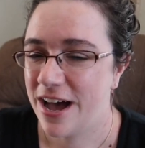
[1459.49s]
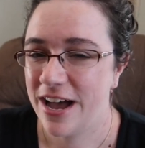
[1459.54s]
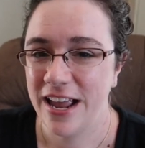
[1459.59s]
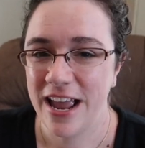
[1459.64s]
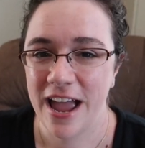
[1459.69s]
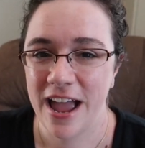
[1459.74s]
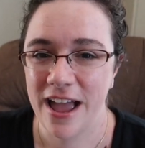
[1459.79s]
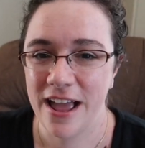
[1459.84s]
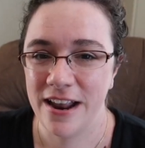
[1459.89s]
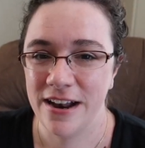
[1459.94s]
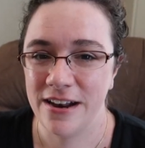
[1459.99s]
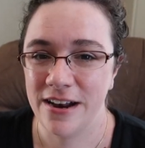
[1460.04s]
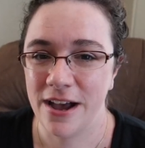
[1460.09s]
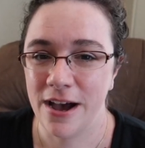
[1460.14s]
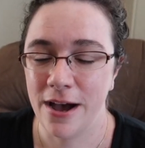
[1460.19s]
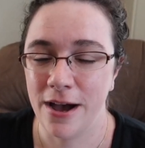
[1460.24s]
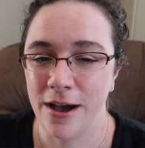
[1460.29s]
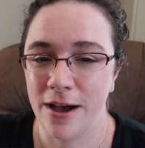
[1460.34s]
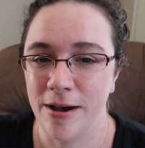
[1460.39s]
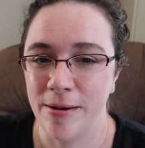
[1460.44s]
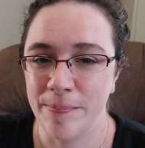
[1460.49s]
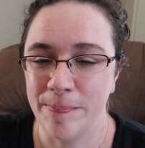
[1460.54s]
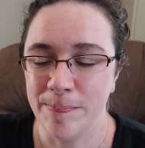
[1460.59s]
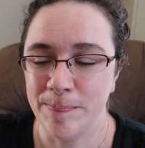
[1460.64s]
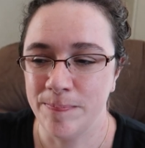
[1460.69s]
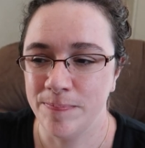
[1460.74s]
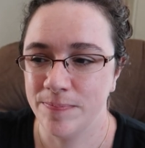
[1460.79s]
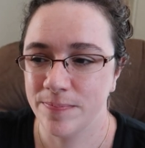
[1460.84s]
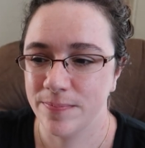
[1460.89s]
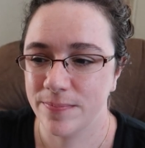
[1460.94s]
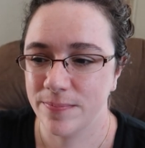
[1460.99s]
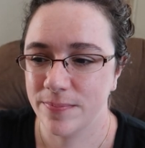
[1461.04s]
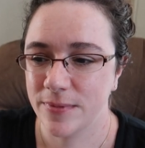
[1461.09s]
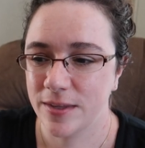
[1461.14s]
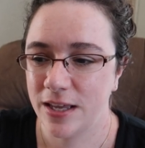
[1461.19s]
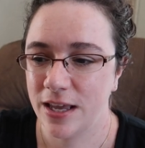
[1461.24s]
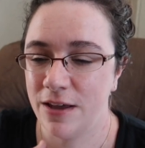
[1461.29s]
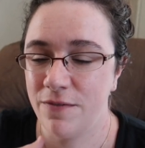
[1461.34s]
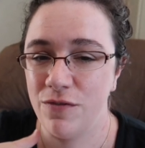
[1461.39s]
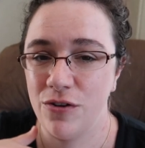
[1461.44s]
Again, um,
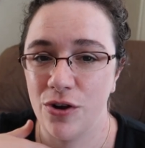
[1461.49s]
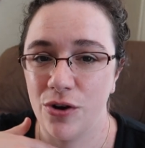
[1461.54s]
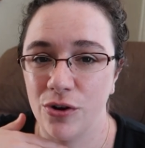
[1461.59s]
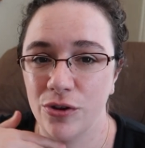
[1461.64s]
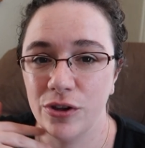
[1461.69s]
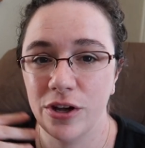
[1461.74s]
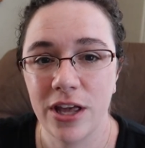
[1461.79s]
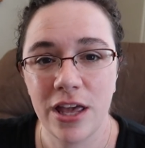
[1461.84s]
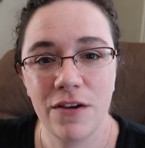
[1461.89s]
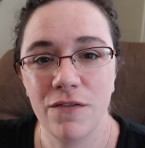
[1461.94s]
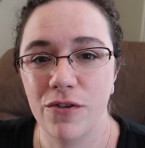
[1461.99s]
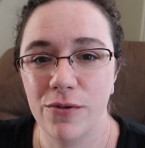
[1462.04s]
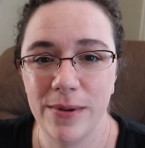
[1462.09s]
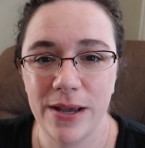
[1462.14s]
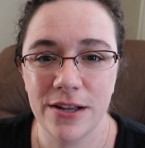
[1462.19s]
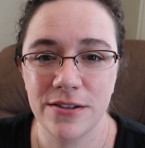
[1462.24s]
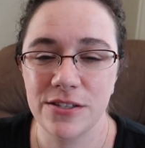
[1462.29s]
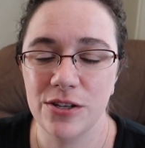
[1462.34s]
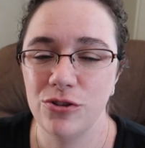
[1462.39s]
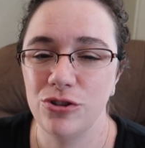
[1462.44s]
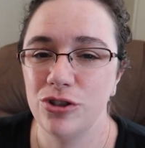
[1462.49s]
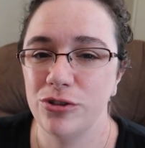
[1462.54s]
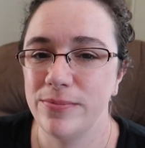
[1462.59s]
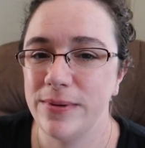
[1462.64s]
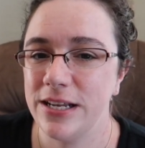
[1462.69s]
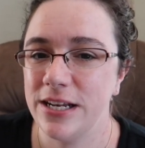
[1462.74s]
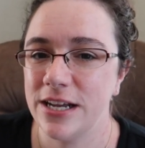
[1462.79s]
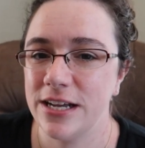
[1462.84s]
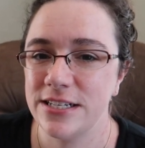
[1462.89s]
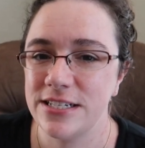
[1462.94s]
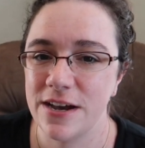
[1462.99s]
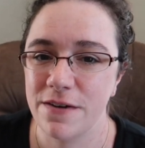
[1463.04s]
if you're looking for me on social media,